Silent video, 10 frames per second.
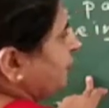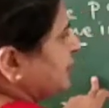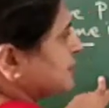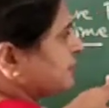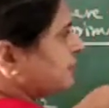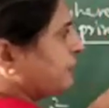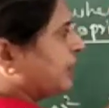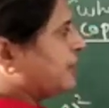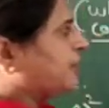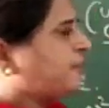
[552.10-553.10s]
this,
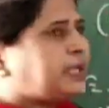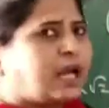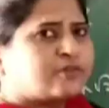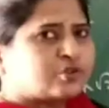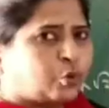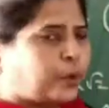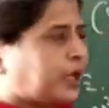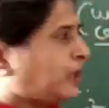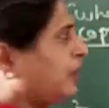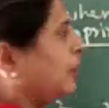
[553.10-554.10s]
whenever we have
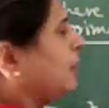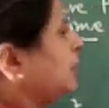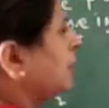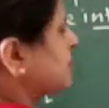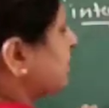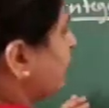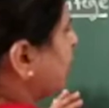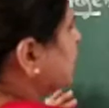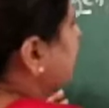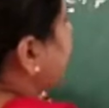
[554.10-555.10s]
square, that's for
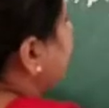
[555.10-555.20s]
example,